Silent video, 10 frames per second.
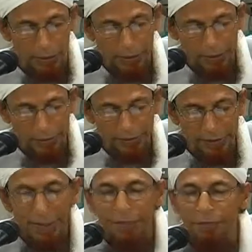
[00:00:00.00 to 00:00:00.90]
it
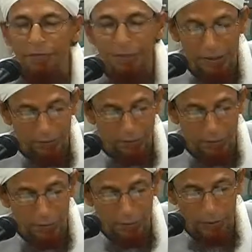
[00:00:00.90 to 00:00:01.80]
is his
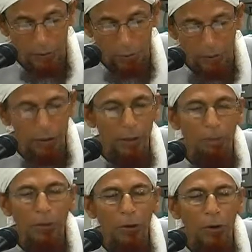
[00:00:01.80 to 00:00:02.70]
favor, whether
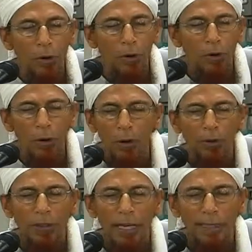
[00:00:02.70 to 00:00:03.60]
pure
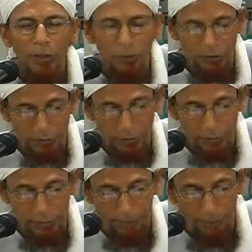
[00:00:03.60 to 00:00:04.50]
or diluted.
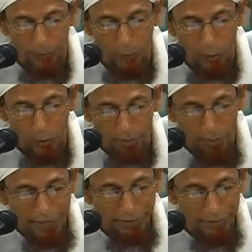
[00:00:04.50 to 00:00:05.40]
What
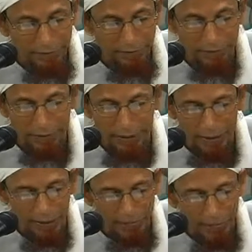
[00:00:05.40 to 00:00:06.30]
matters
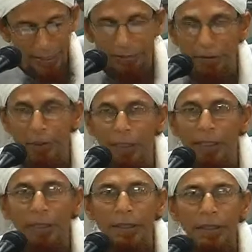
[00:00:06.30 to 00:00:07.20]
is that
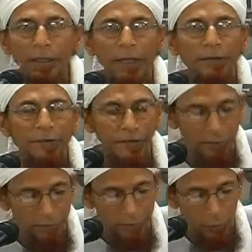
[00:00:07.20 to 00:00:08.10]
he gives
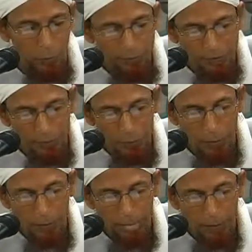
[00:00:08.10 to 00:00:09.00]
it. Once more,